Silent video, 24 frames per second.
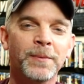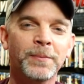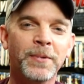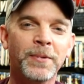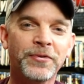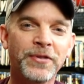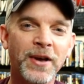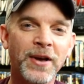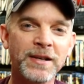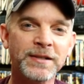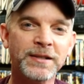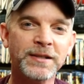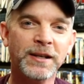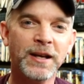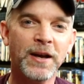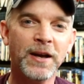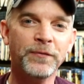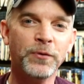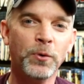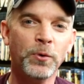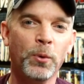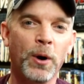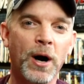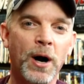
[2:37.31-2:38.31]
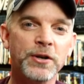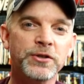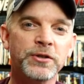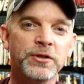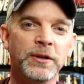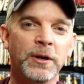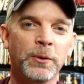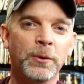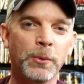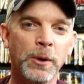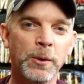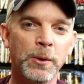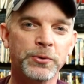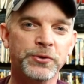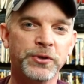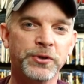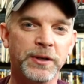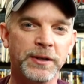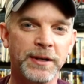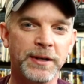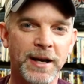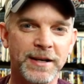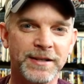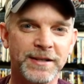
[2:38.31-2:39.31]
But thanks again for watching, and we will
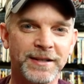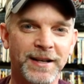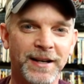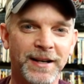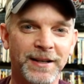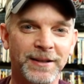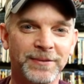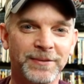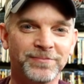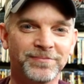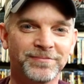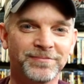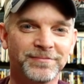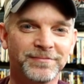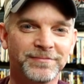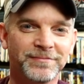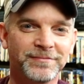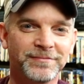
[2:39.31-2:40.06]
see you next time.